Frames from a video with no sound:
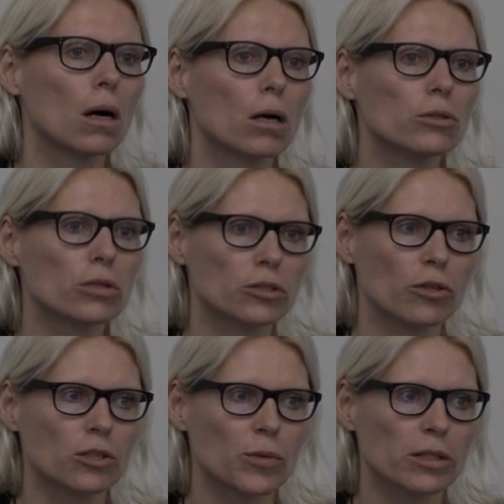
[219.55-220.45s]

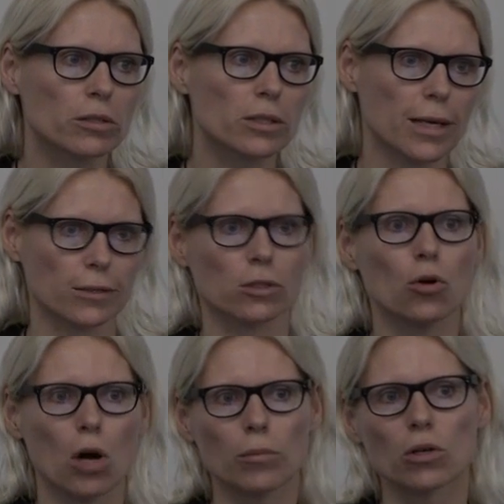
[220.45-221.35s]
neurotransmitters, actually
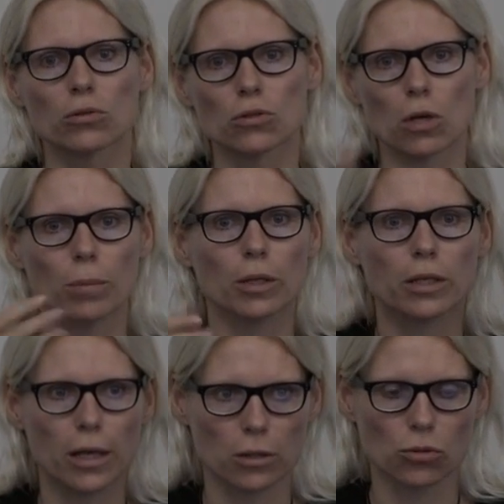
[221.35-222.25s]
hormones
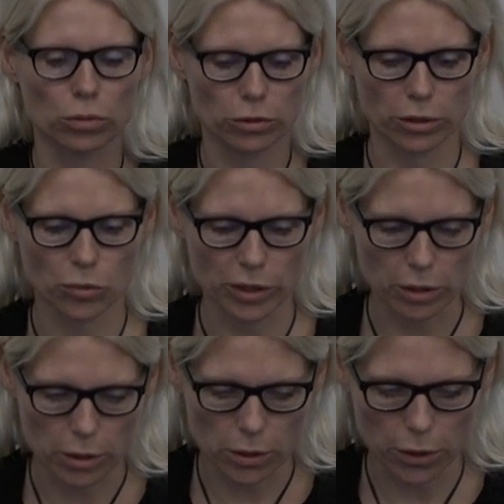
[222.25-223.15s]
doubling as
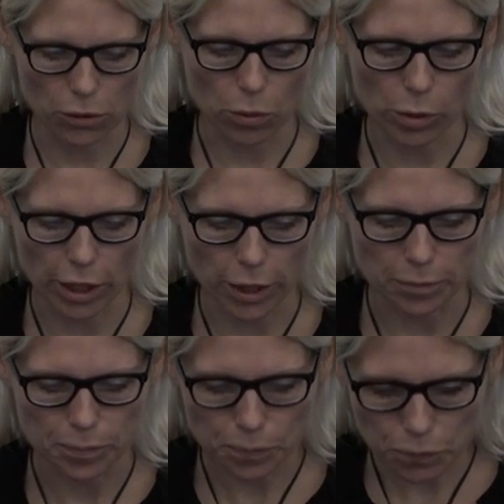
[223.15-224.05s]
neurotransmitters in the brain.